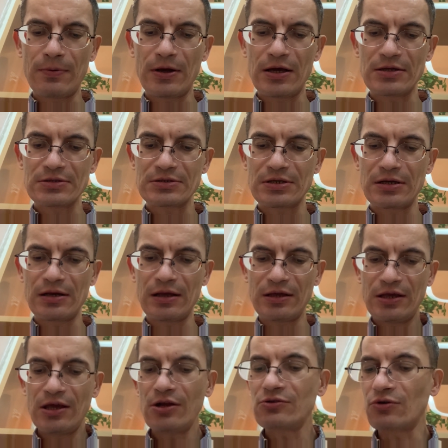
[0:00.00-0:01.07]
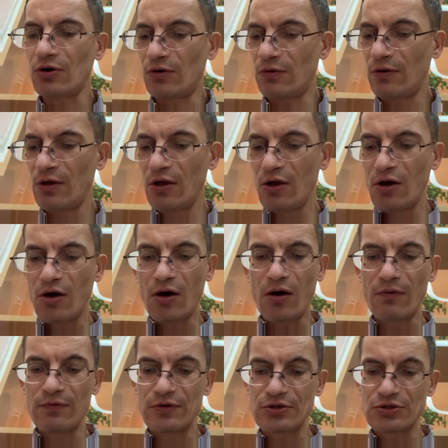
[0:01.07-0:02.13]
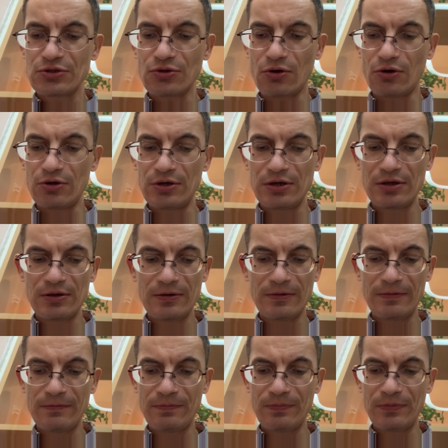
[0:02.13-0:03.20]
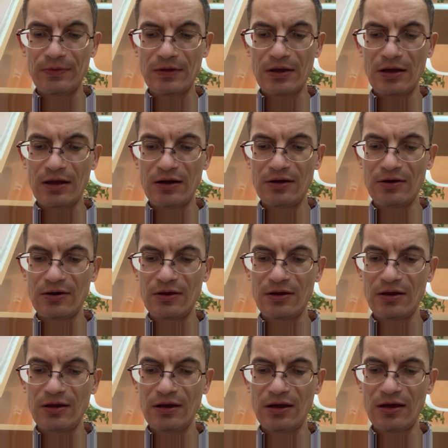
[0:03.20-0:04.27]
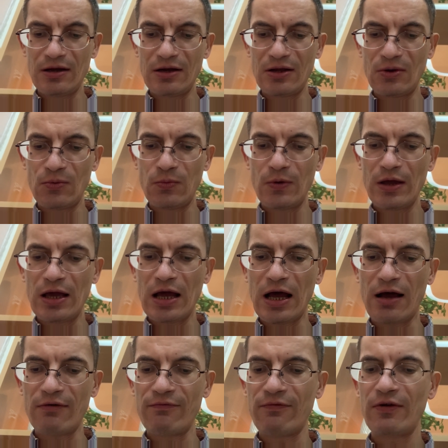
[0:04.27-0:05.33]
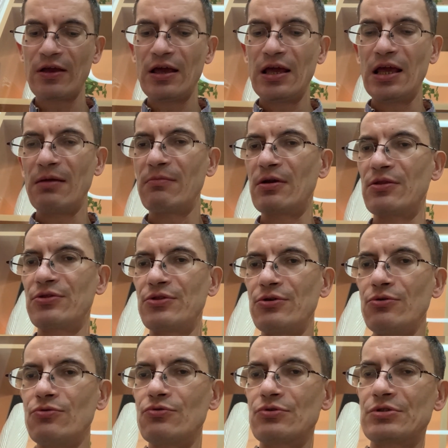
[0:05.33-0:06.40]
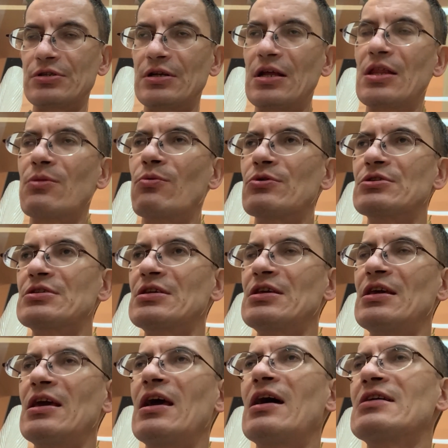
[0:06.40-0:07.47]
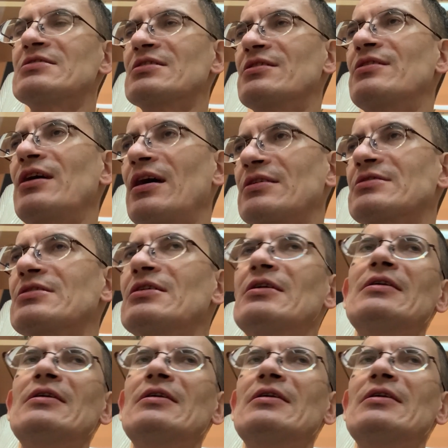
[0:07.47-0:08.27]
person hero of the story, and we have him enthused. In other words, he has that